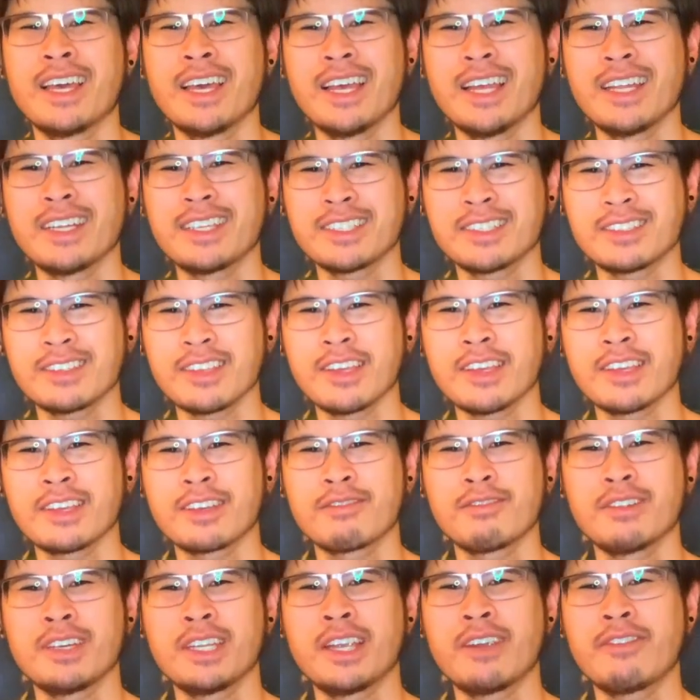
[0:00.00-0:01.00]
And just
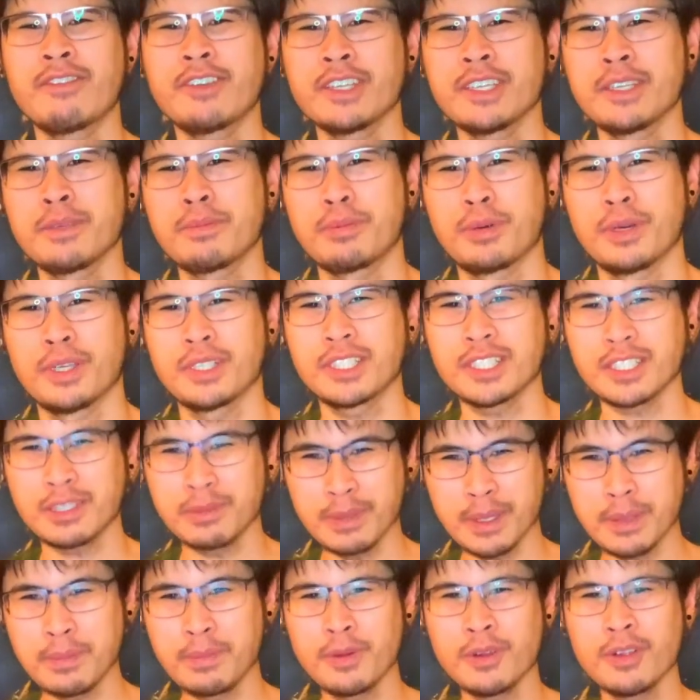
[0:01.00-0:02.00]
like whenever he pushes
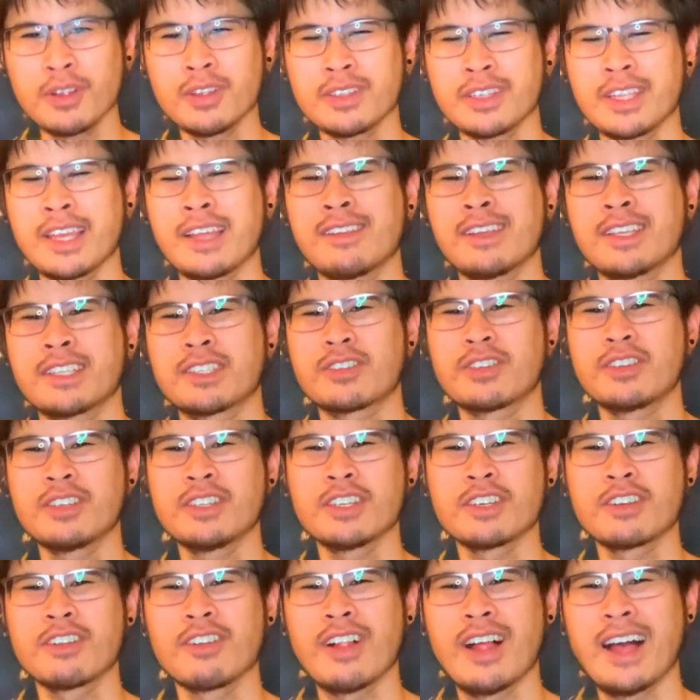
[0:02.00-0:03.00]
people, they like turn
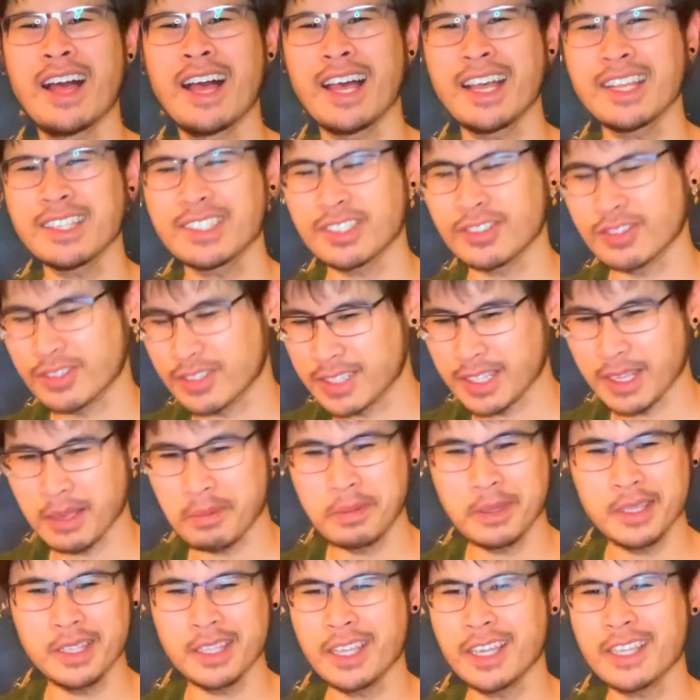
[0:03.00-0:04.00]
to glass or
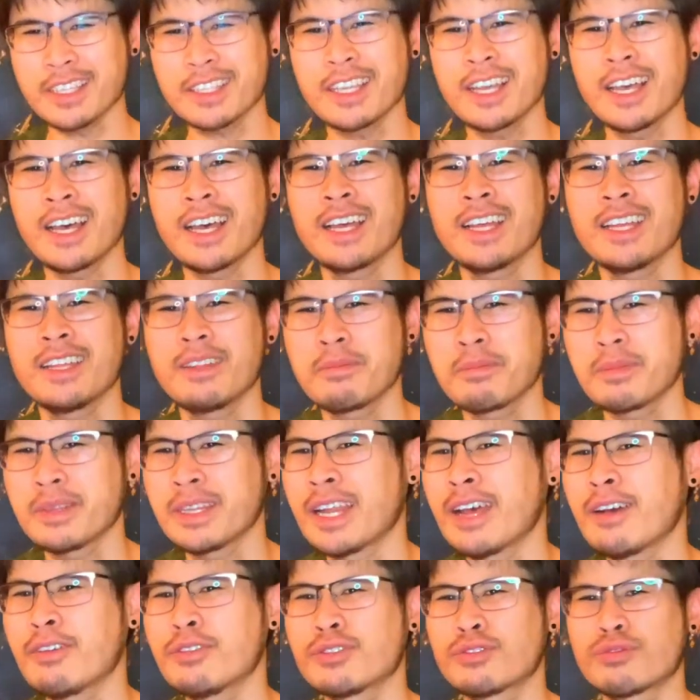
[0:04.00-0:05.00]
something like that. But
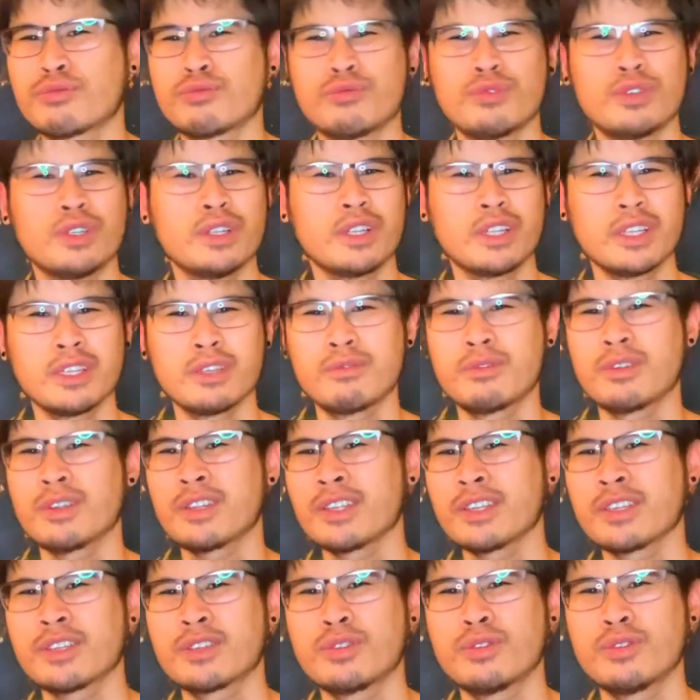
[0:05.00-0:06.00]
that was really,
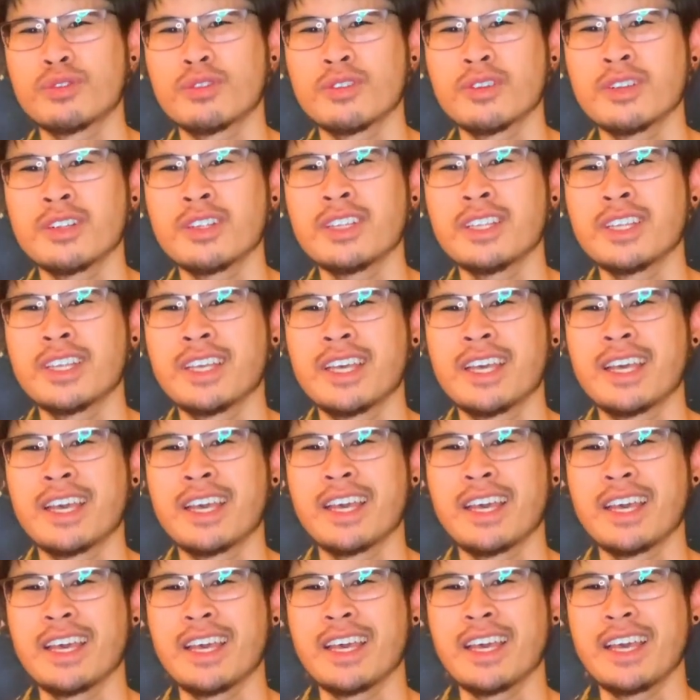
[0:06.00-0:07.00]
really cool.
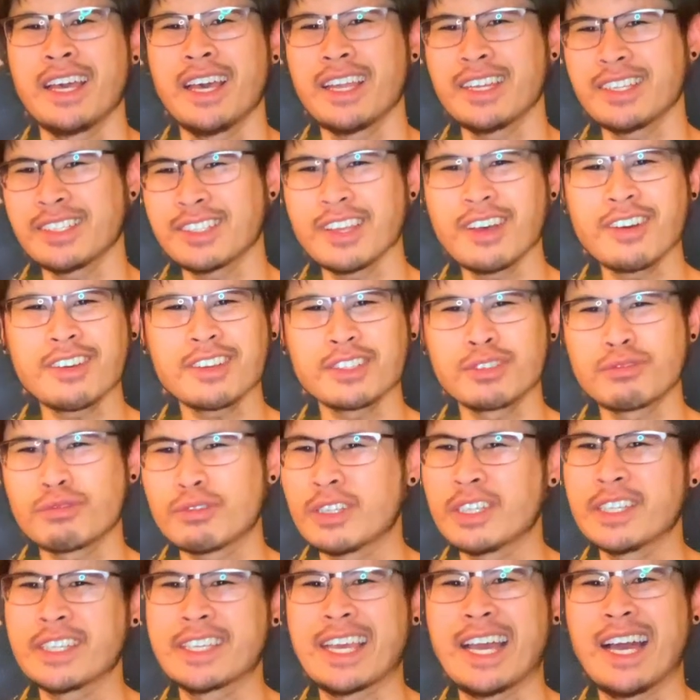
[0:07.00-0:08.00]
And the song is
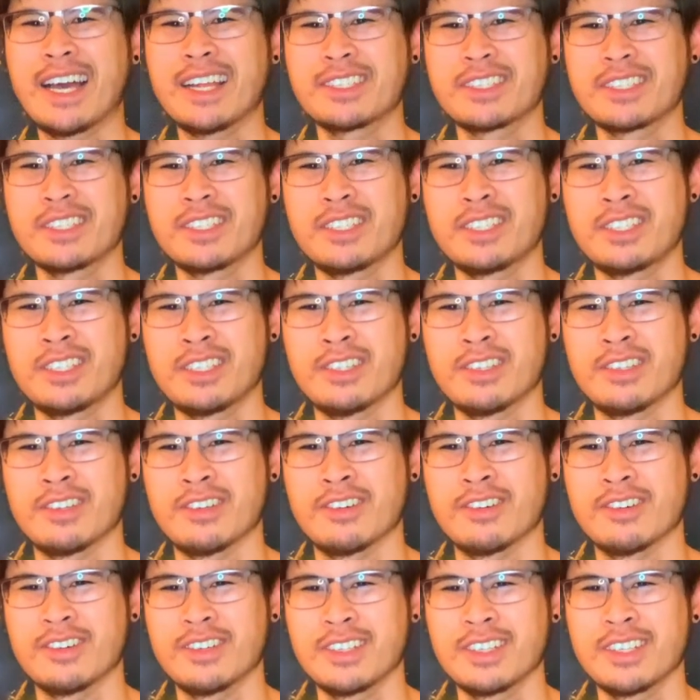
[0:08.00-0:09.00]
really catchy
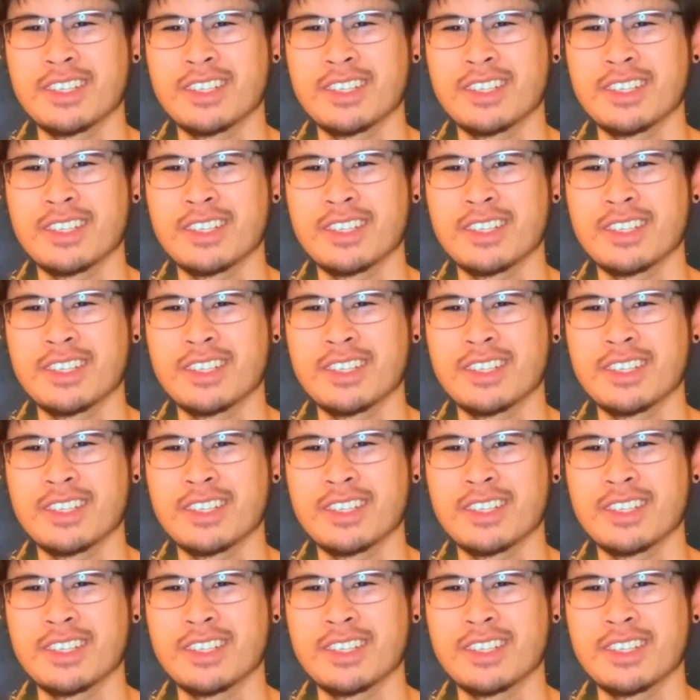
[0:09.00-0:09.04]
too.